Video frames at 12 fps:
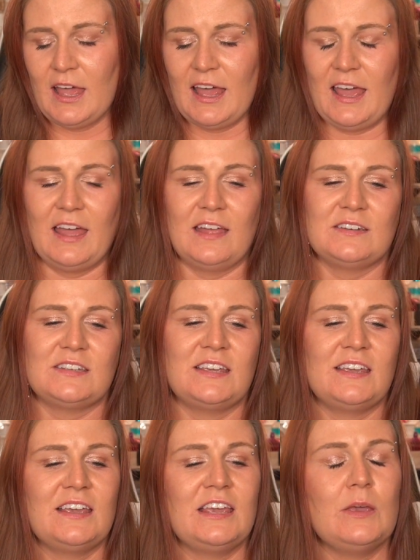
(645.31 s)
And
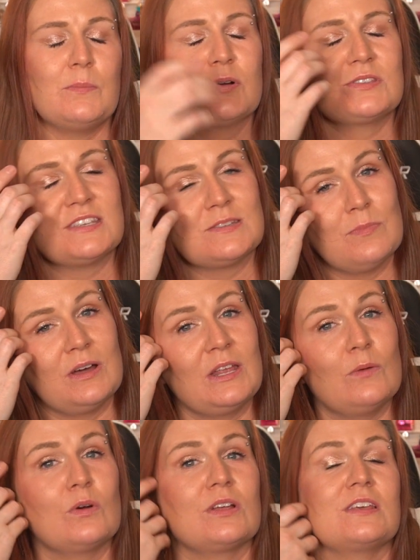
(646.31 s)
he puts his
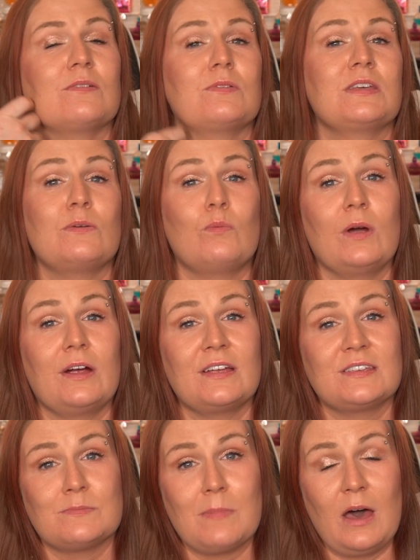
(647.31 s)
money where
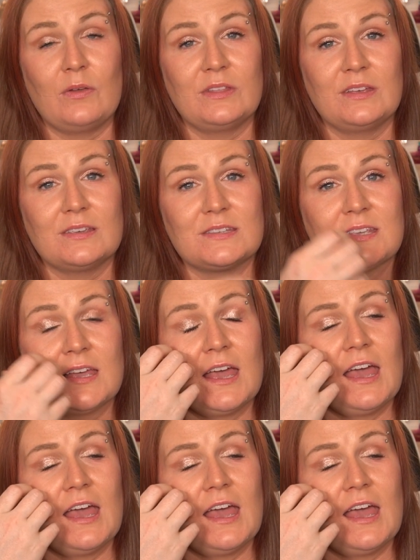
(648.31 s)
his mouth is.